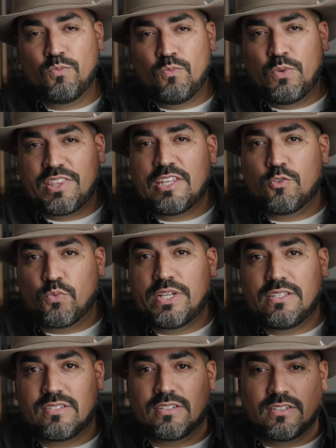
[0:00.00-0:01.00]
within
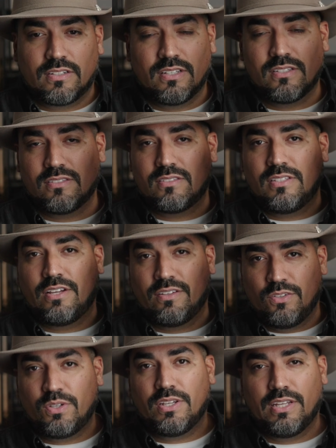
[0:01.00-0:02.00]
reason, because there
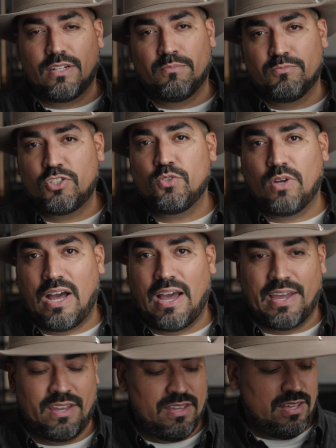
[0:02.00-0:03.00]
you can get them too
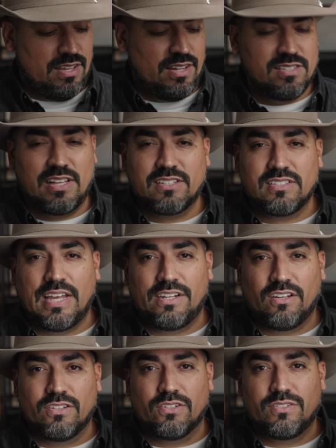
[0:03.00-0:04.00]
high, and it's like
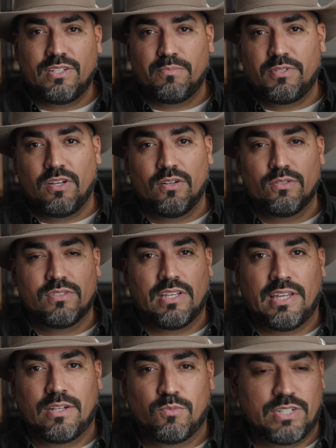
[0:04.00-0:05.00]
standing on your tiptoes,
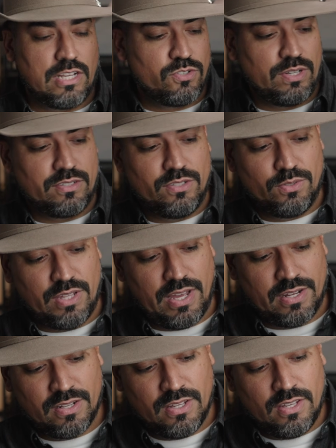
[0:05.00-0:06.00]
and we're not trying to do that.
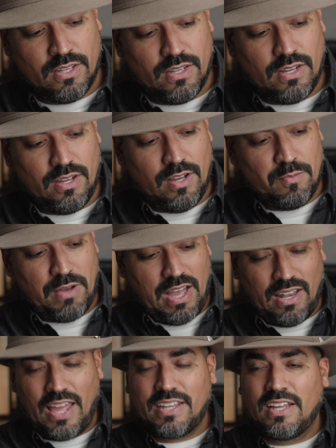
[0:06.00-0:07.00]
I
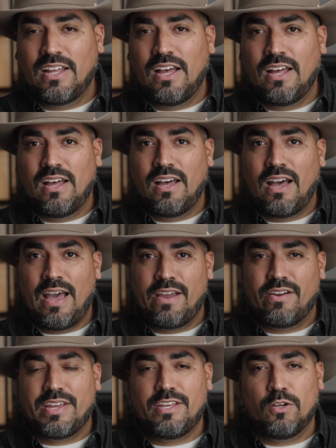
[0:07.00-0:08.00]
like a
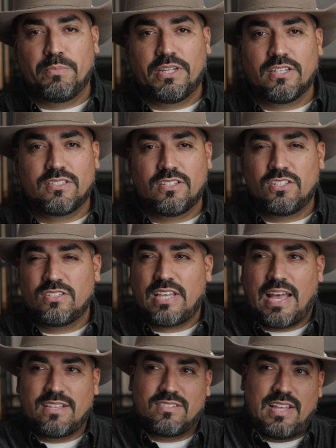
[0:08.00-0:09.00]
higher heel because it just
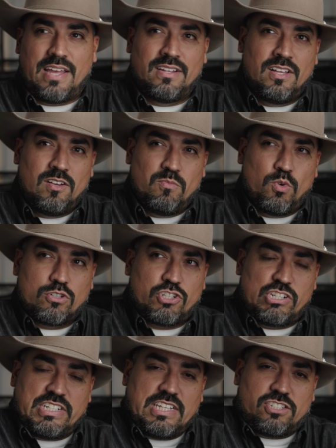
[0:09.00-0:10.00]
has that more
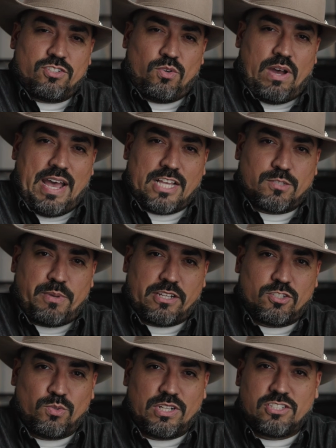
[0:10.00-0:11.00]
traditional
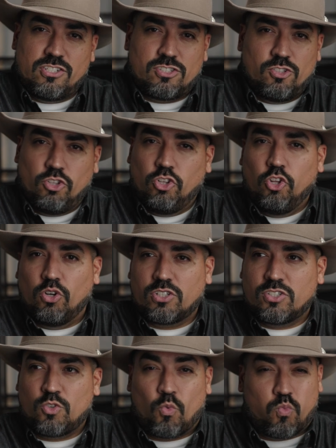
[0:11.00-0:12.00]
aspect to it. It just
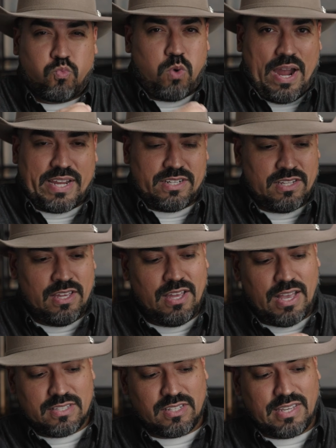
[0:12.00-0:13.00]
looks right
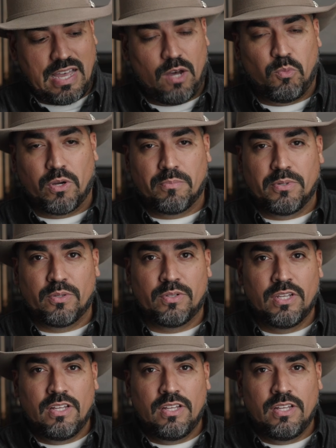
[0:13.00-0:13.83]
as a cowboy boot.